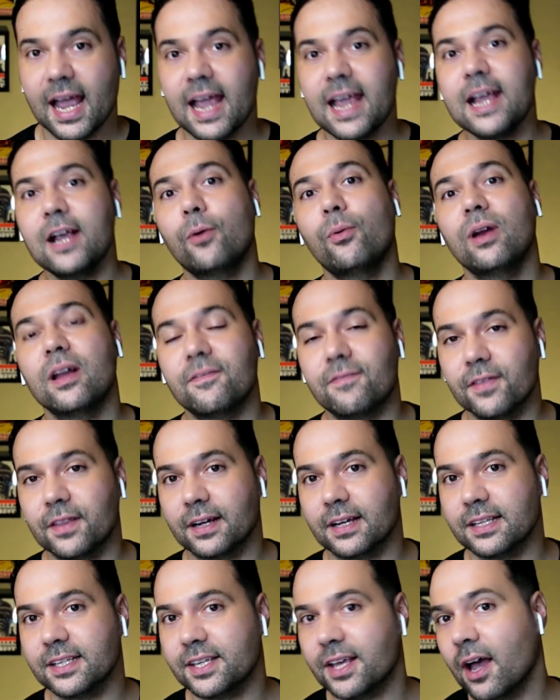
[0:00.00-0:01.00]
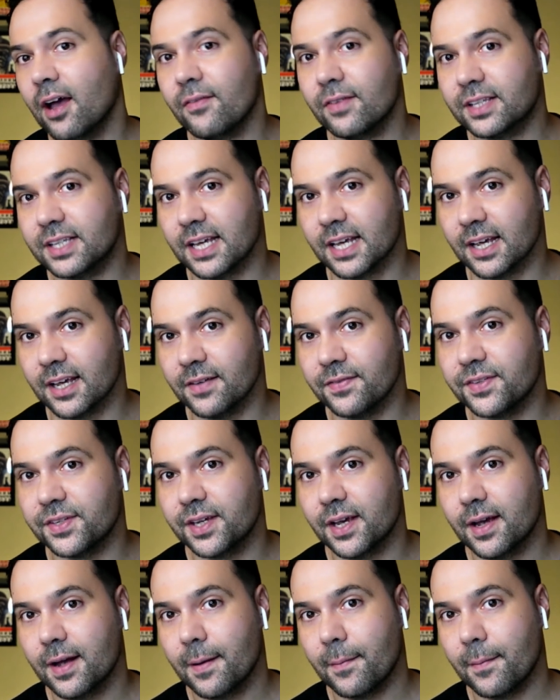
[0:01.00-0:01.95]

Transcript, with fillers: Equally for the Conservatives,